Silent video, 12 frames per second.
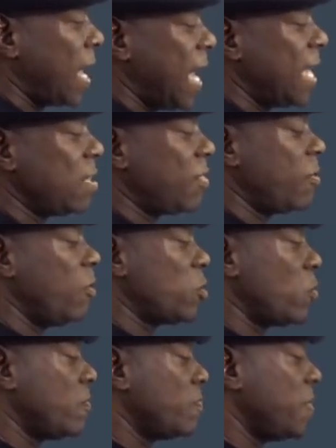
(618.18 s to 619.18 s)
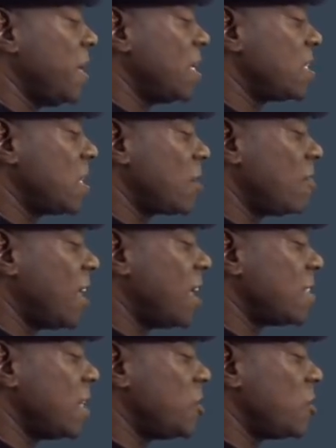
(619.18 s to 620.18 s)
And the third one being
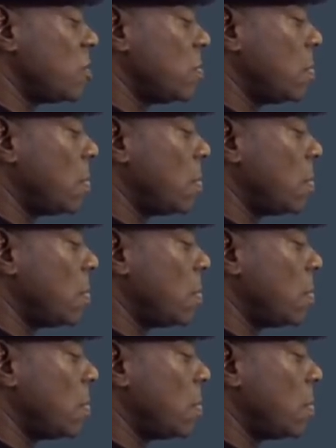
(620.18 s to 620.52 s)
synchronization.